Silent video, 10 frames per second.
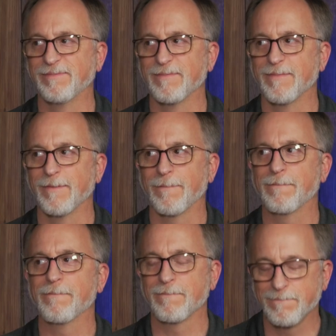and
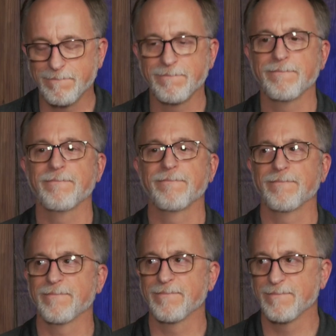gene loss.
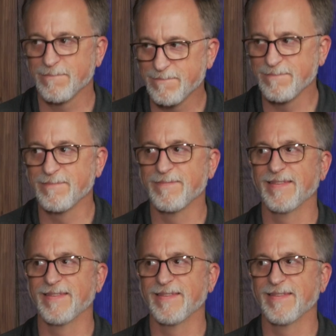What